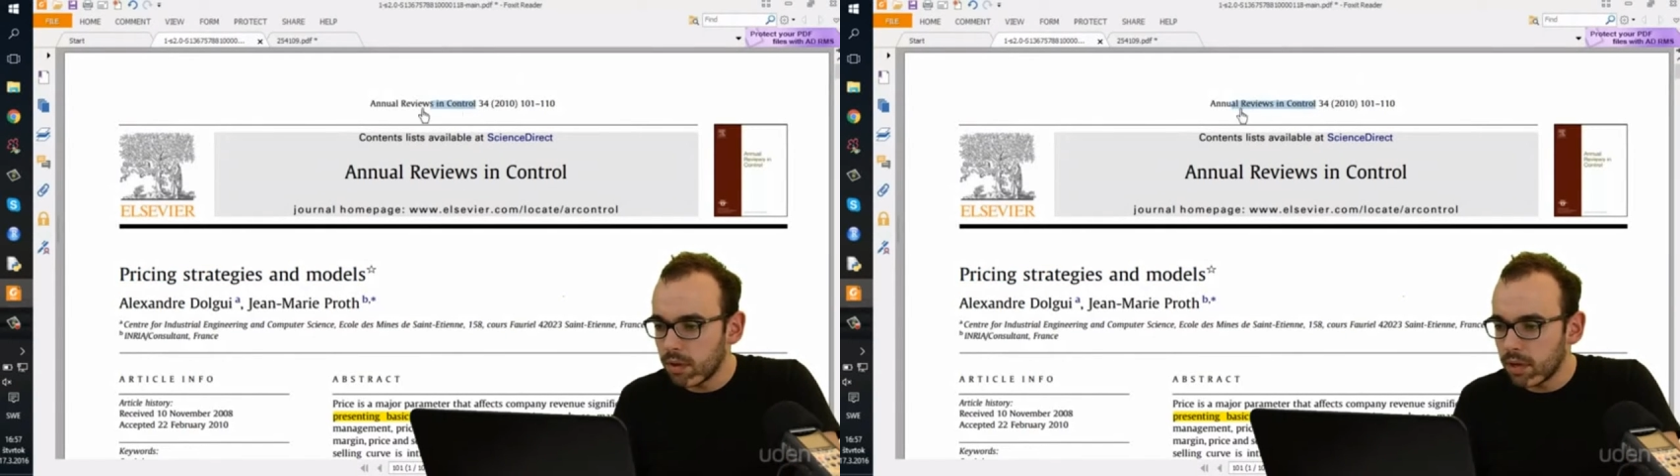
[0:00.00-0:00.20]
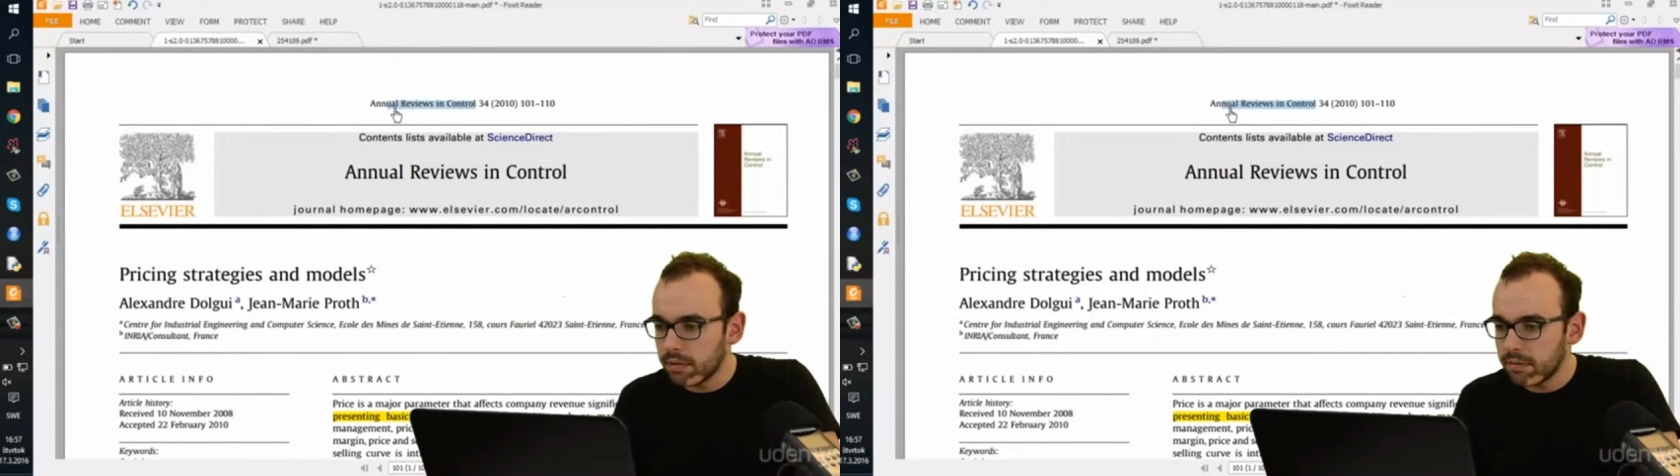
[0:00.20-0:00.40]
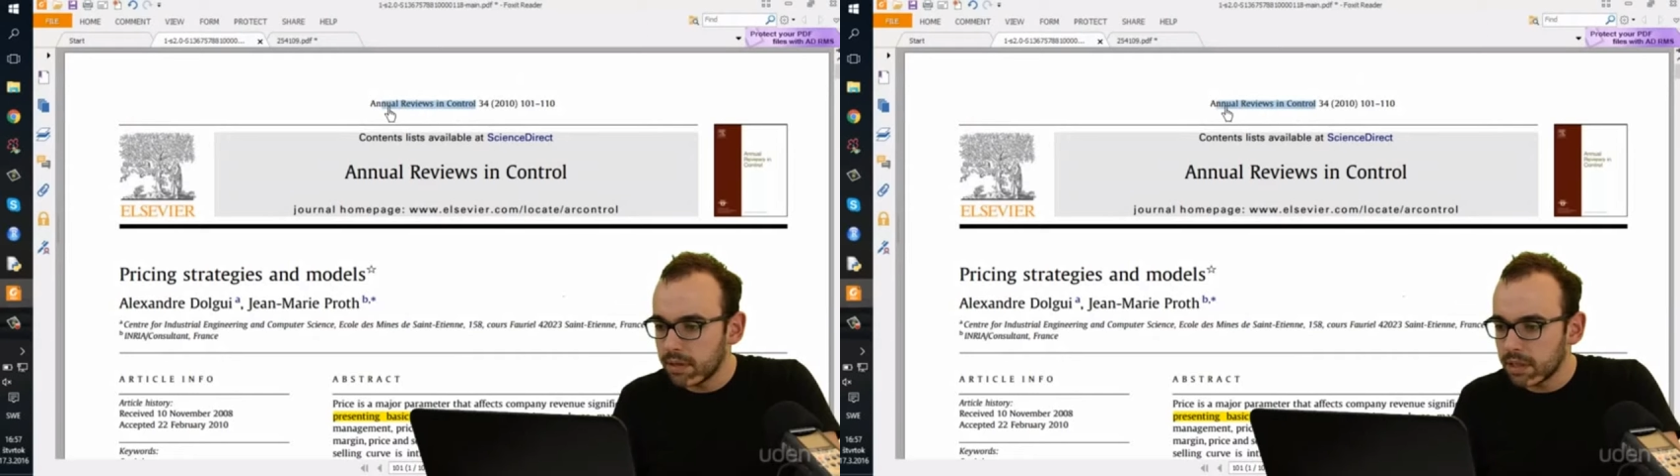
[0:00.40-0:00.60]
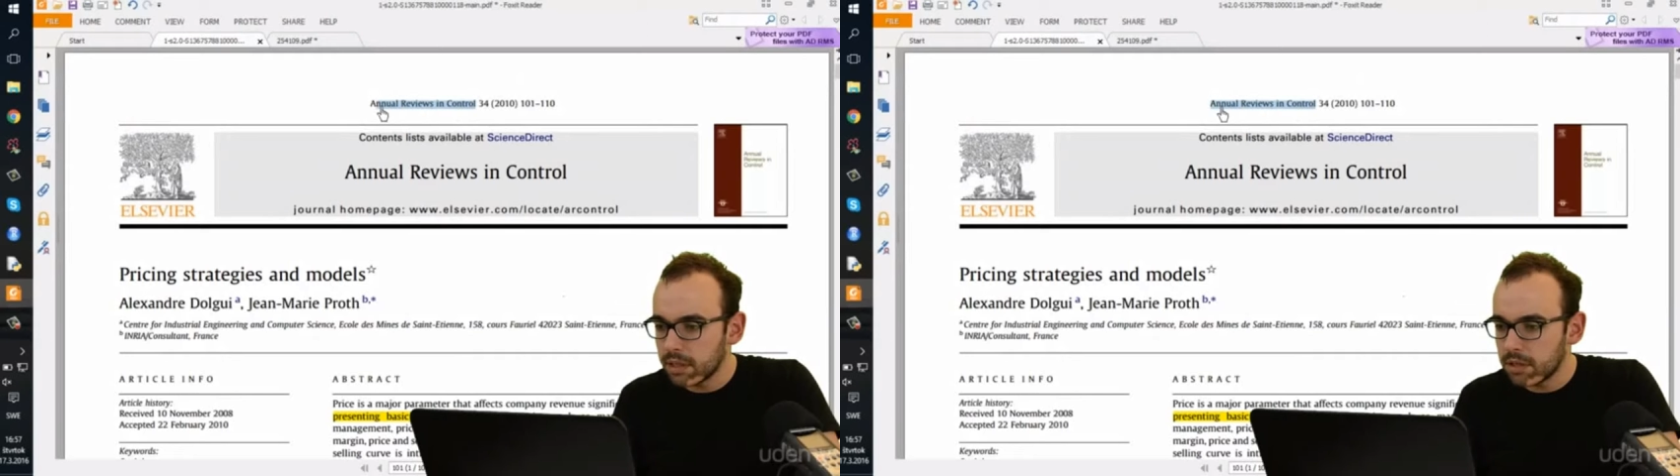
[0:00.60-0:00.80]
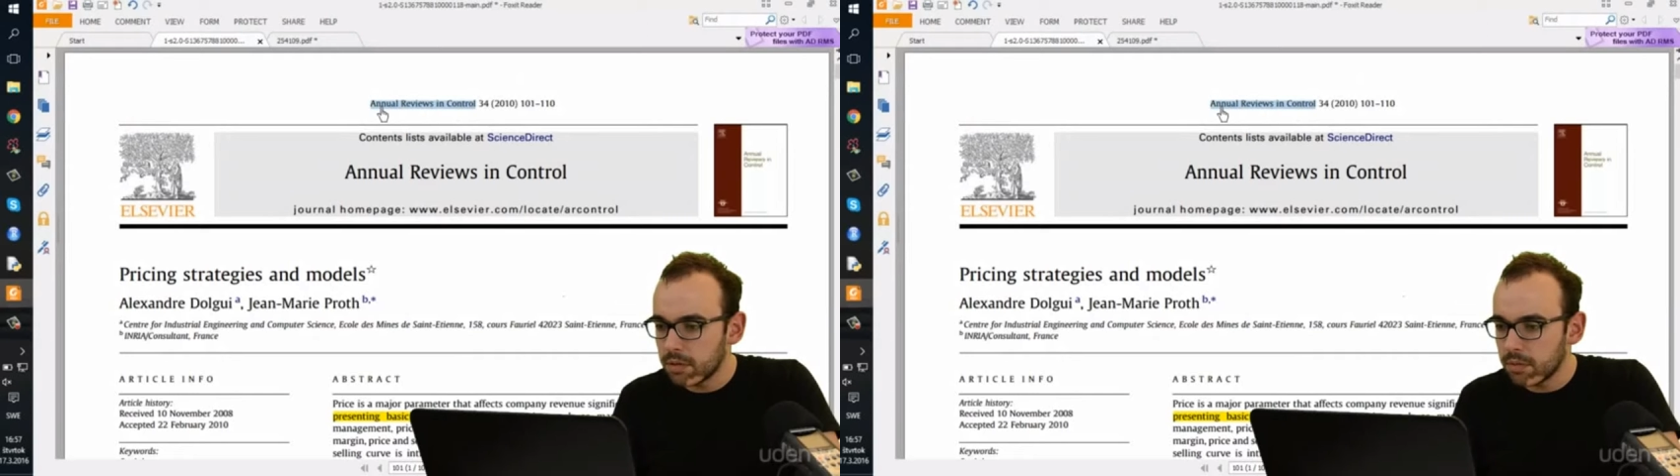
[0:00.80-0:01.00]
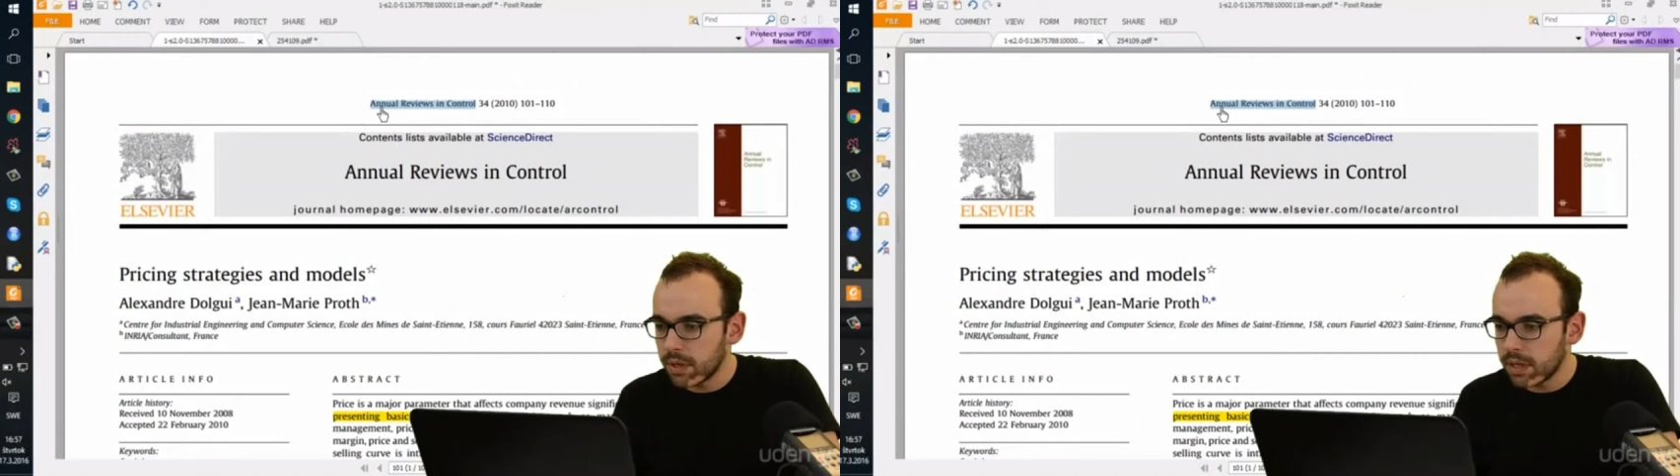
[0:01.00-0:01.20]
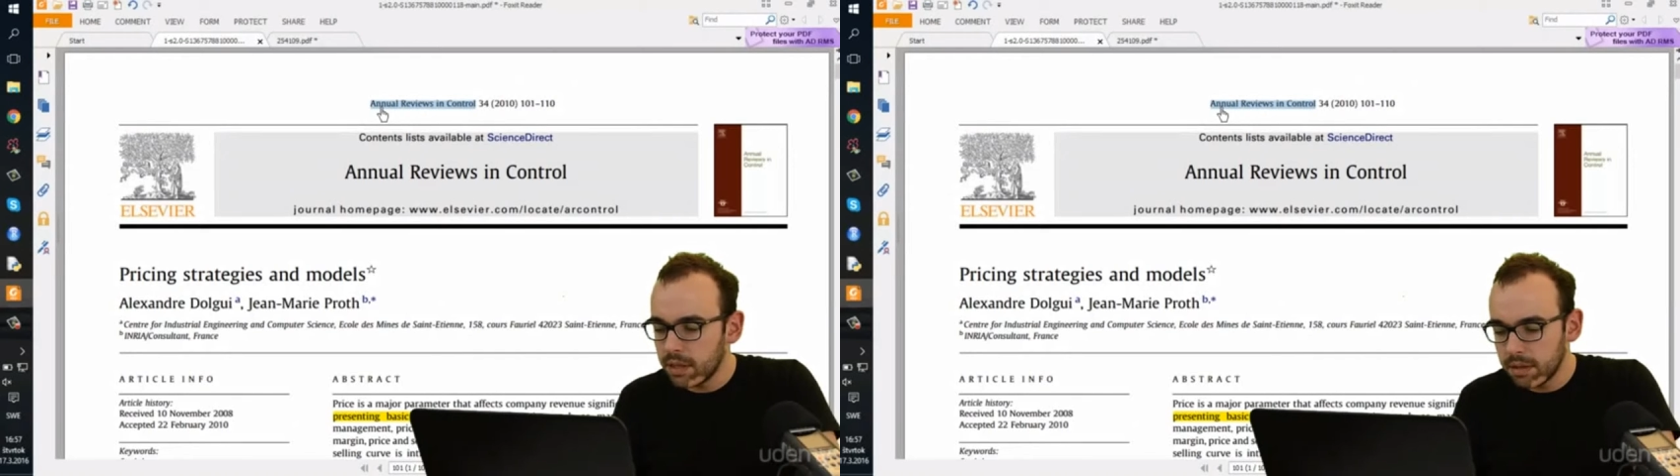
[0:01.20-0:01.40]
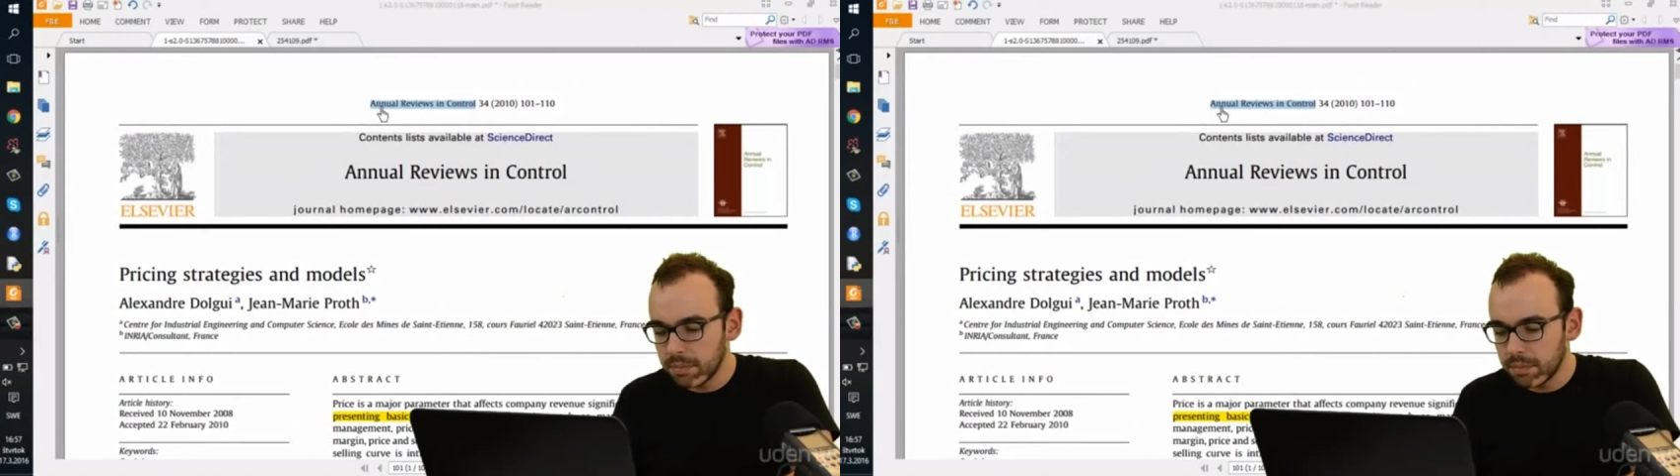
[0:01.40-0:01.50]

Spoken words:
I think that should be